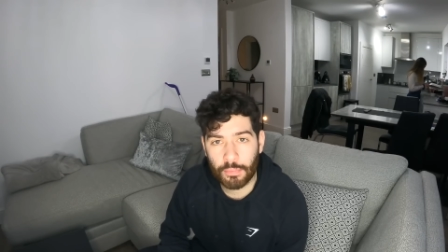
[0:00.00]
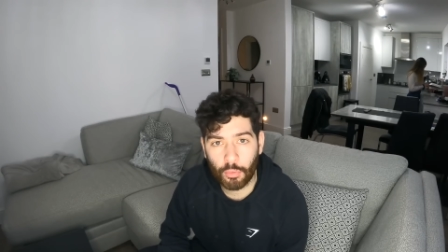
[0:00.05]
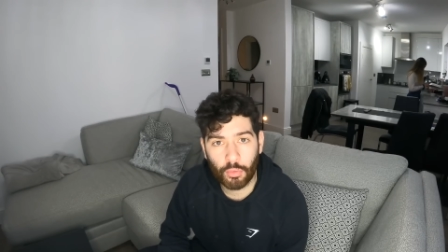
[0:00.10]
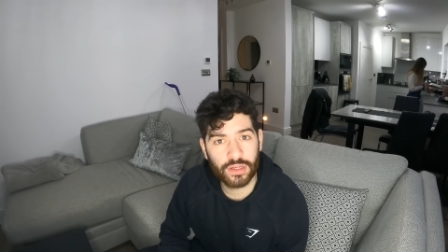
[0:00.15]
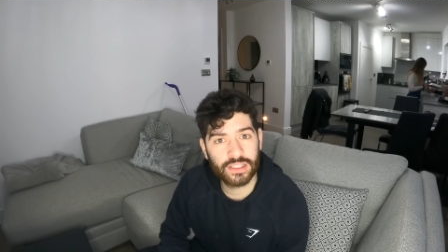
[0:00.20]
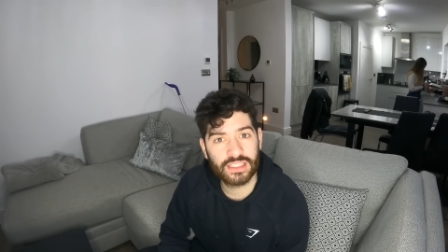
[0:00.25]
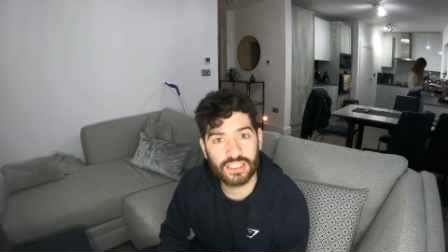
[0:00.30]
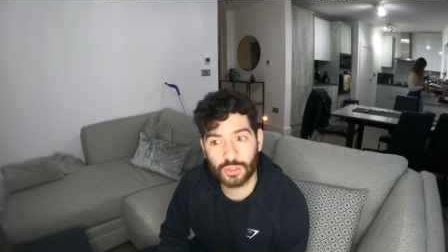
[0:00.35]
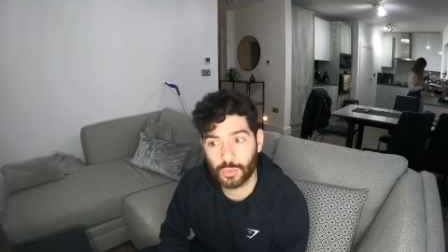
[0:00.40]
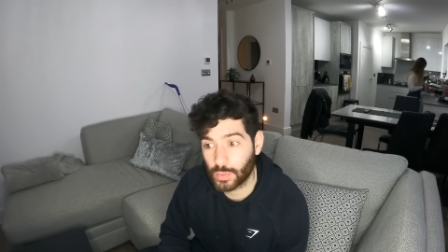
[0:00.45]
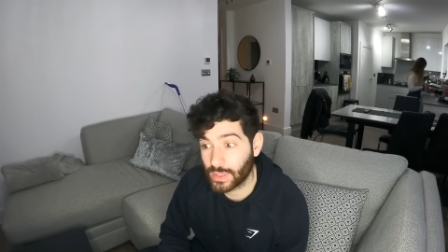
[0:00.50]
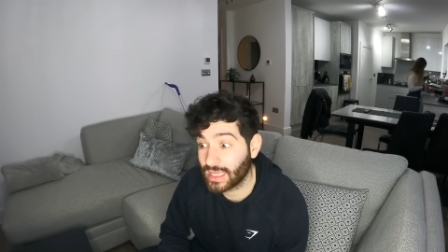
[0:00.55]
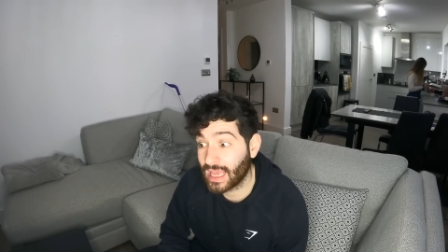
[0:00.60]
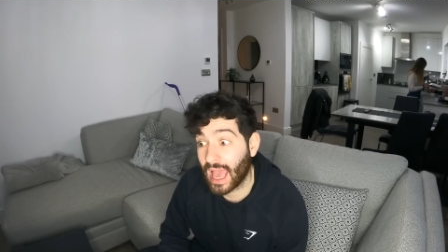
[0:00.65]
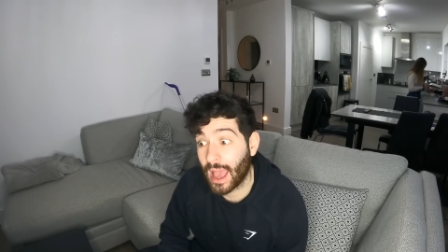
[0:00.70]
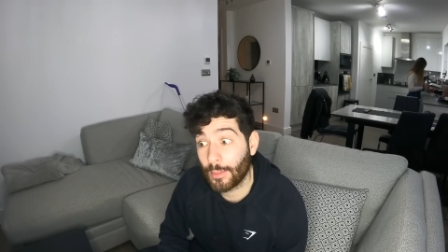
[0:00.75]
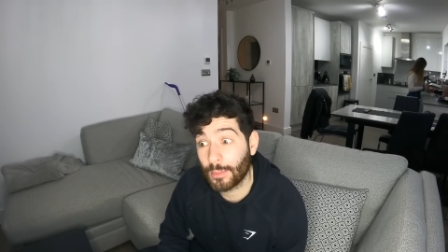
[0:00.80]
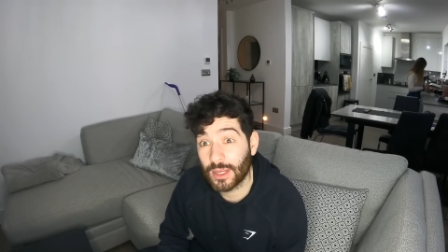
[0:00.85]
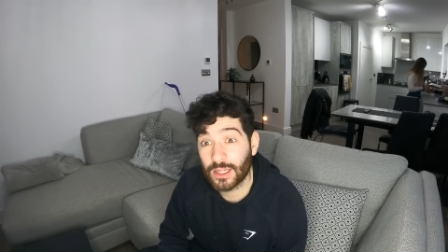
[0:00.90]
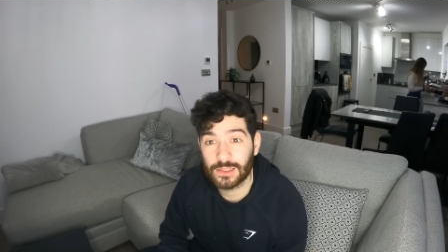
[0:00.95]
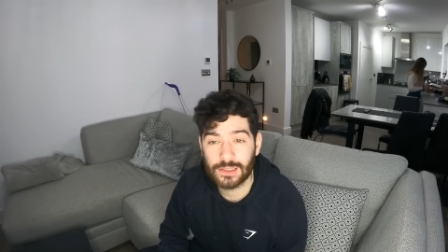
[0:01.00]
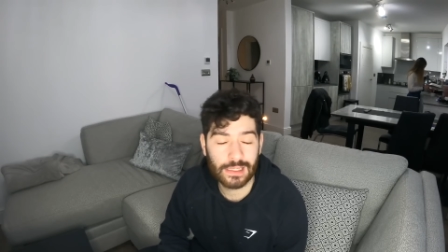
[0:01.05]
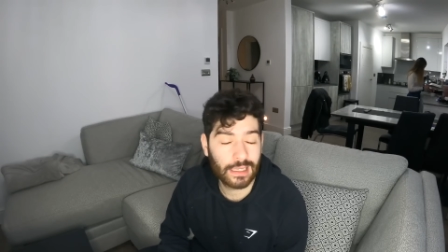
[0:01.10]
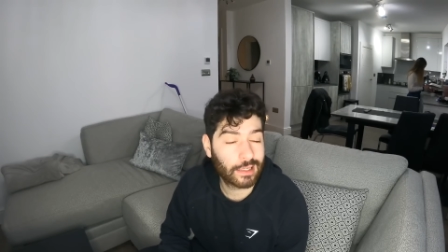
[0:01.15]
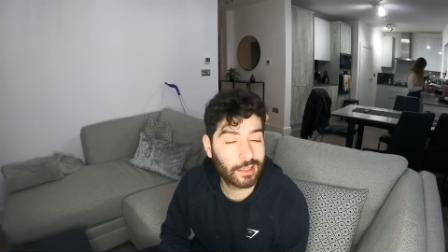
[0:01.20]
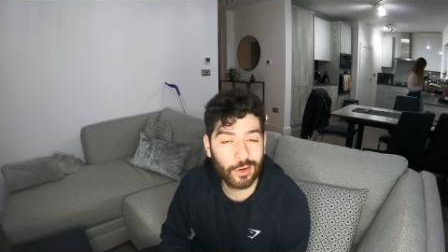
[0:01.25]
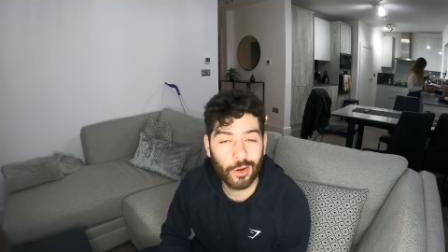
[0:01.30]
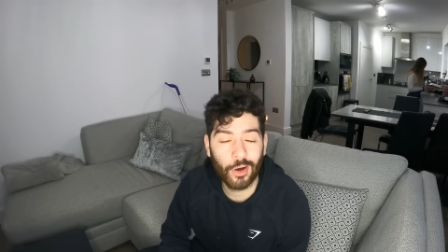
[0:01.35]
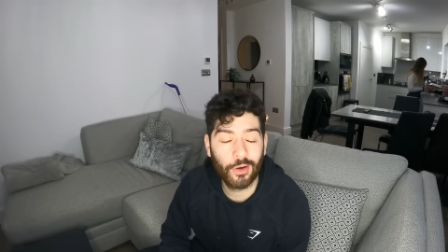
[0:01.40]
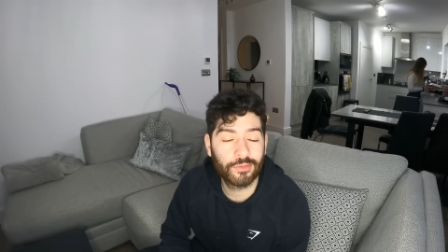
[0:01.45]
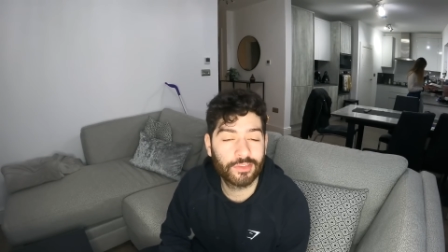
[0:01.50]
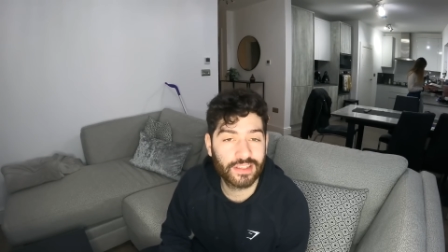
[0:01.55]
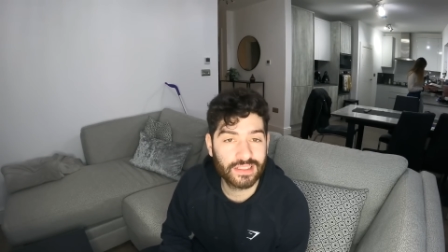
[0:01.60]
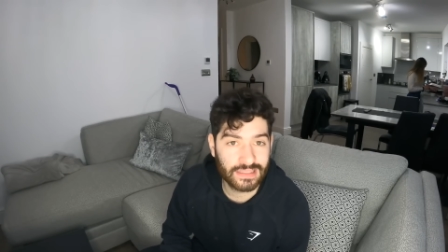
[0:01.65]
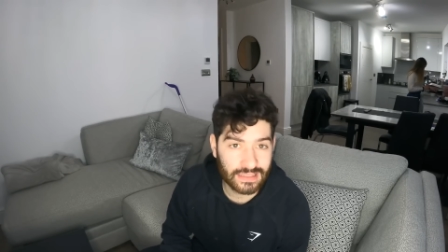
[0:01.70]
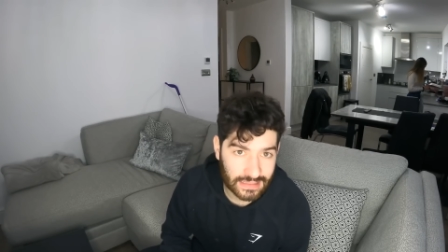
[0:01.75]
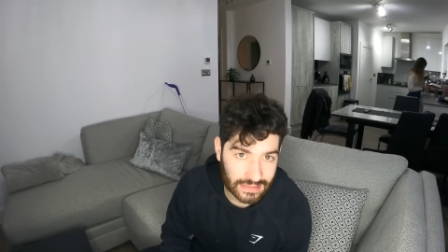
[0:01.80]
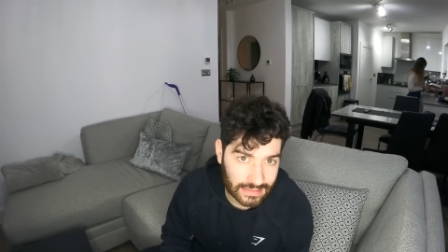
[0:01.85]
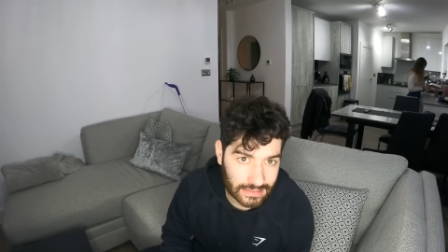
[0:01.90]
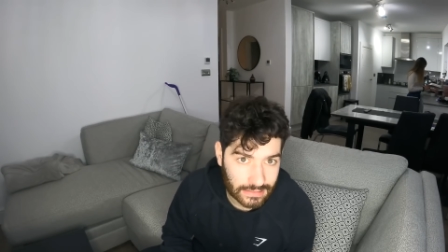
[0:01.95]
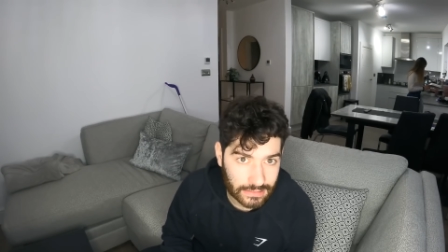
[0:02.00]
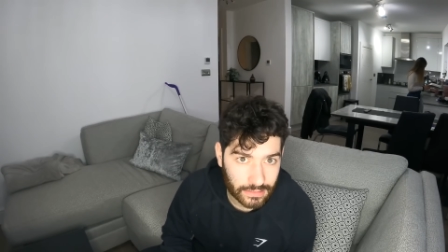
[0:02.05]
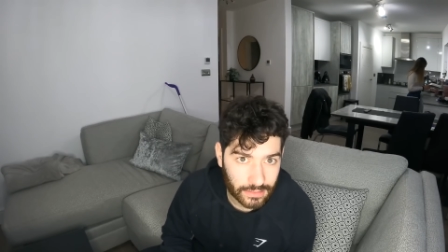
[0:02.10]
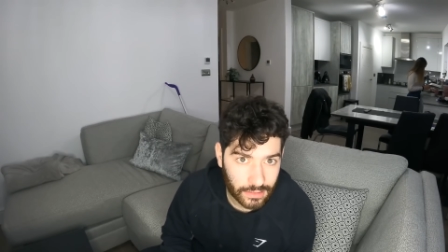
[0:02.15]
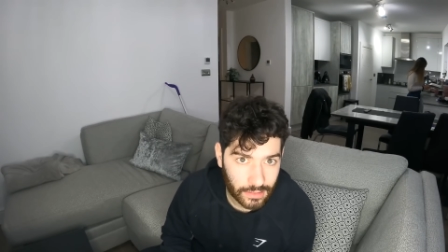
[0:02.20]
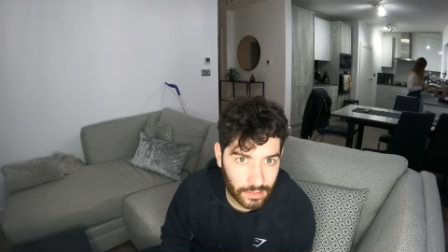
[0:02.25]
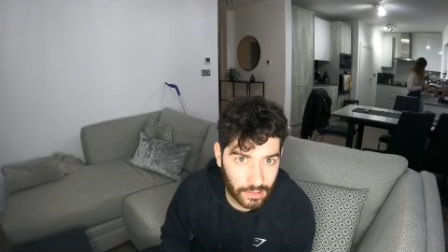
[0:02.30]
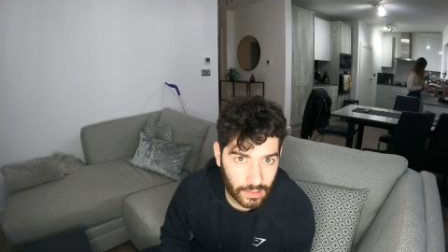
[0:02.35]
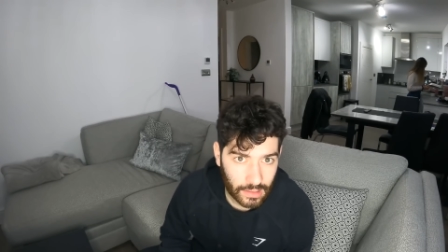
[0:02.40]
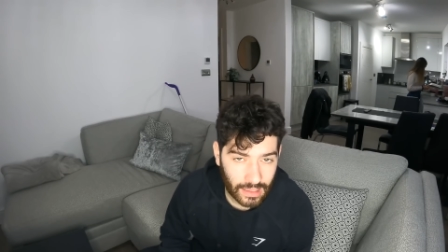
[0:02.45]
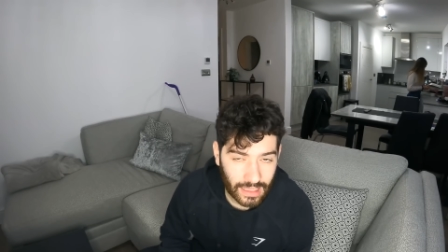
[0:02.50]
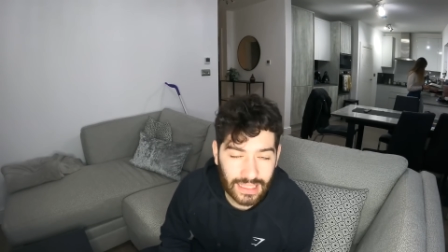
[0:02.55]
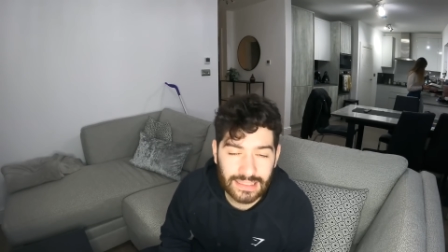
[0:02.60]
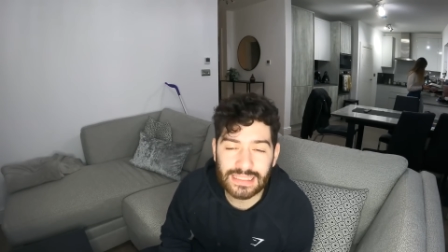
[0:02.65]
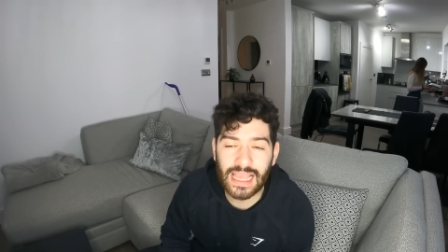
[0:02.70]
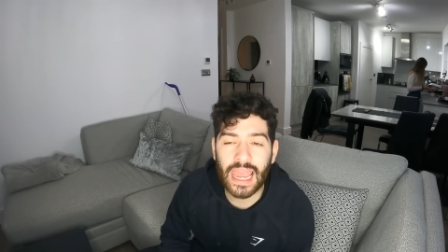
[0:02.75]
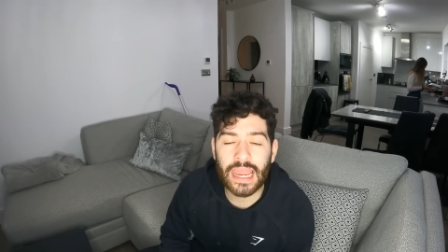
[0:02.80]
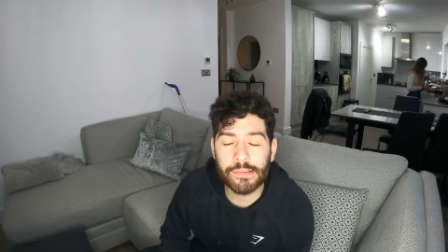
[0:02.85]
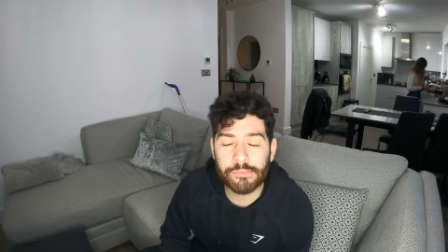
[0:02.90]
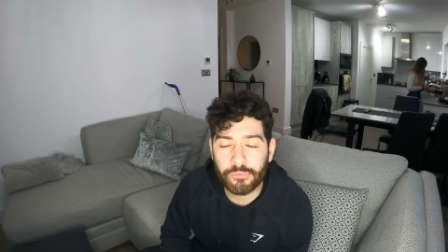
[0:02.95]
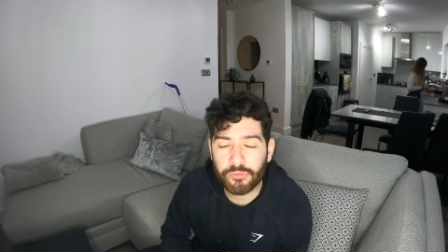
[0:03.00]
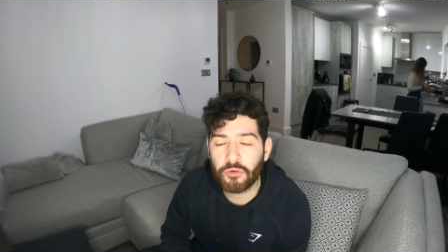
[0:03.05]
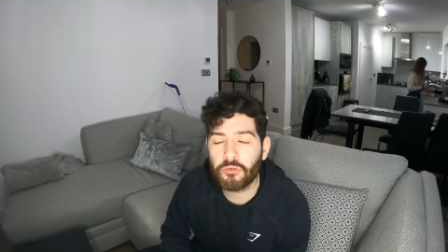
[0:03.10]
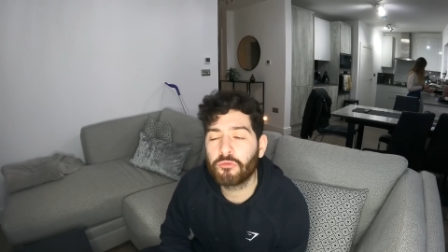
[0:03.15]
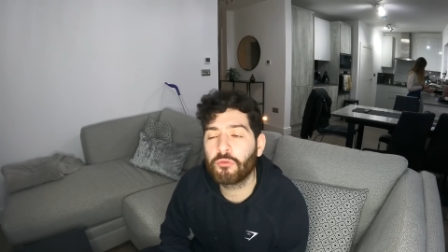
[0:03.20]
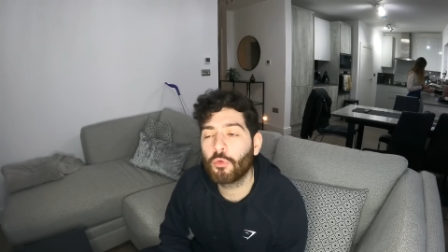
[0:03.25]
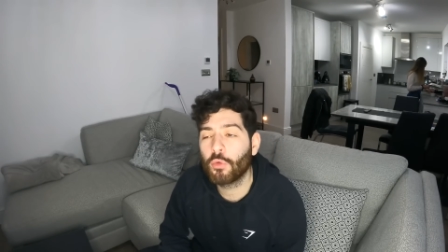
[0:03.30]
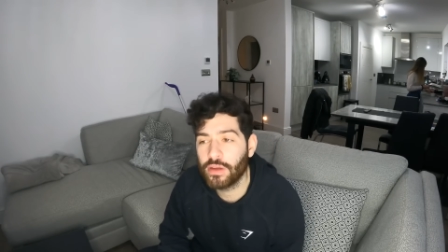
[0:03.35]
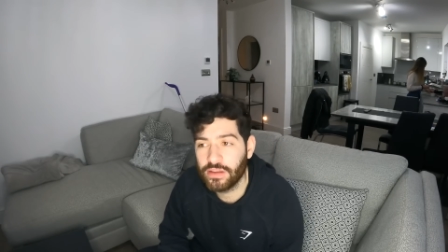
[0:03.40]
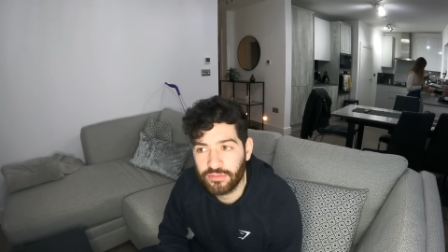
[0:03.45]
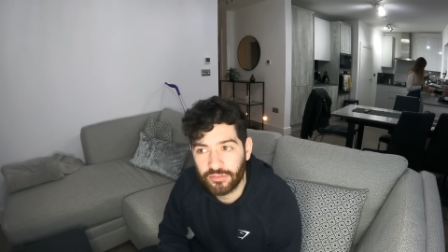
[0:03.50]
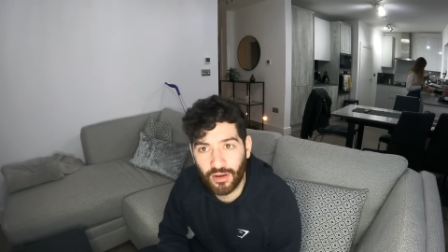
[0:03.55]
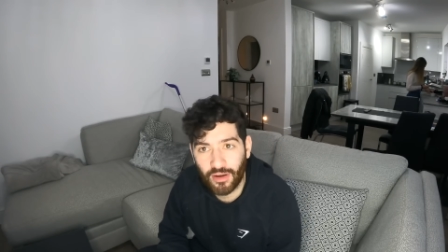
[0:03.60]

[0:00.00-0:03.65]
points as we can in the second half of the season. Let's aim for 40.